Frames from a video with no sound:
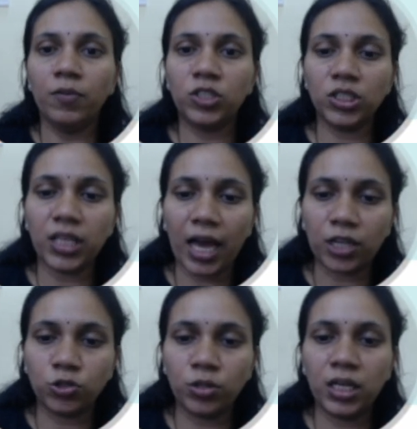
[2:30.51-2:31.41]
which is
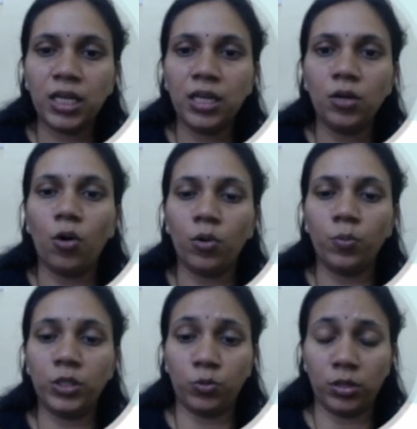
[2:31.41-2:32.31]
actually, or which